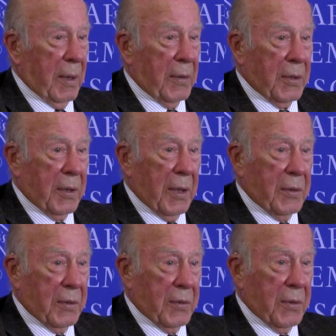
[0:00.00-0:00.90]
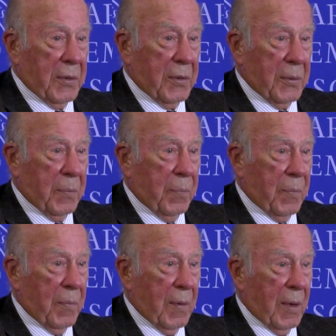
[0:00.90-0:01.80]
education system
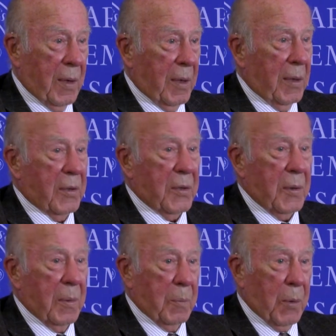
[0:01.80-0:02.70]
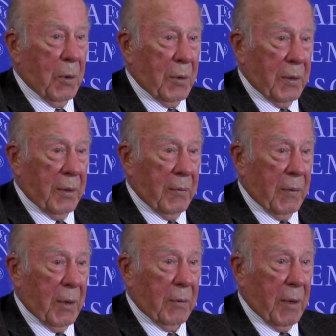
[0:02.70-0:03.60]
is broken in
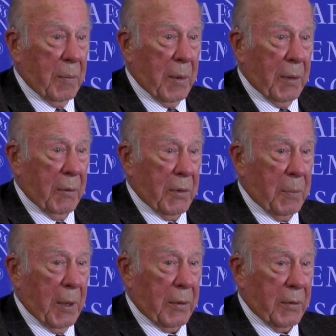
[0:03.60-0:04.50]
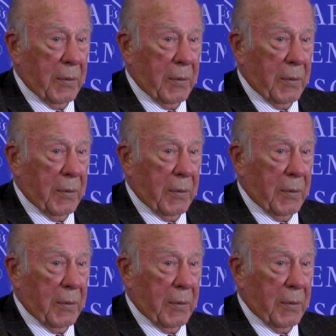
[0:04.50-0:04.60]
a great many respects.